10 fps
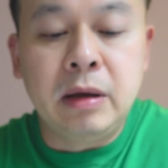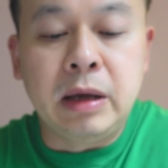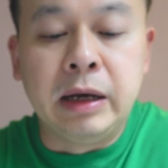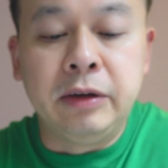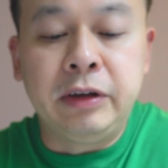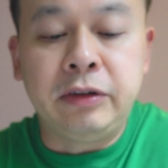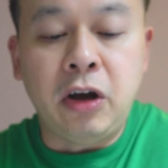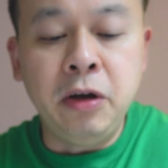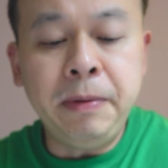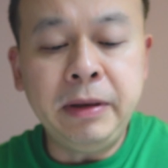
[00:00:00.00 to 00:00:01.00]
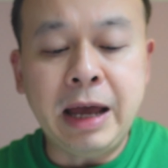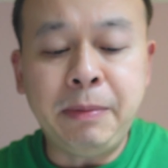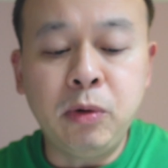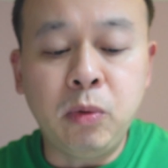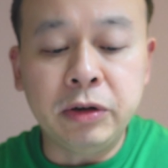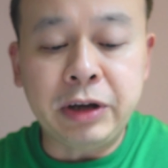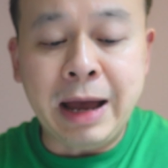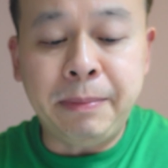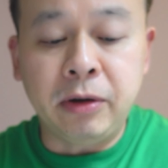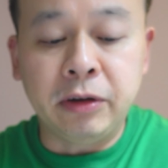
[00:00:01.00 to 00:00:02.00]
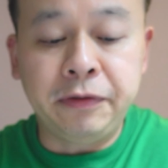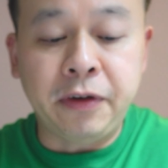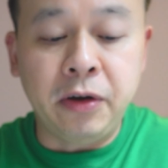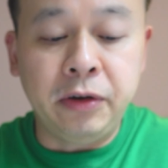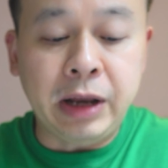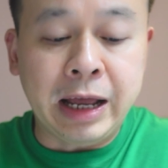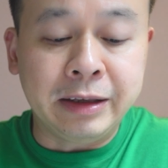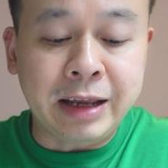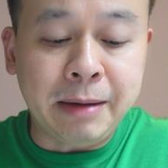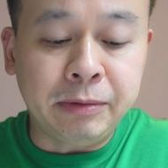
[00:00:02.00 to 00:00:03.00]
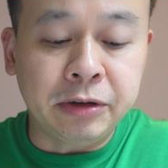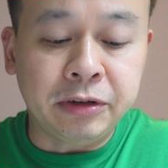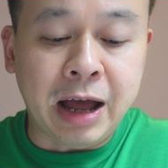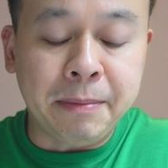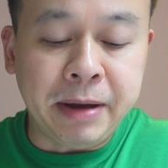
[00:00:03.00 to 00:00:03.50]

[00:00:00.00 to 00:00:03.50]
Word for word: And it says open the Apple Watch app on the phone and tap to start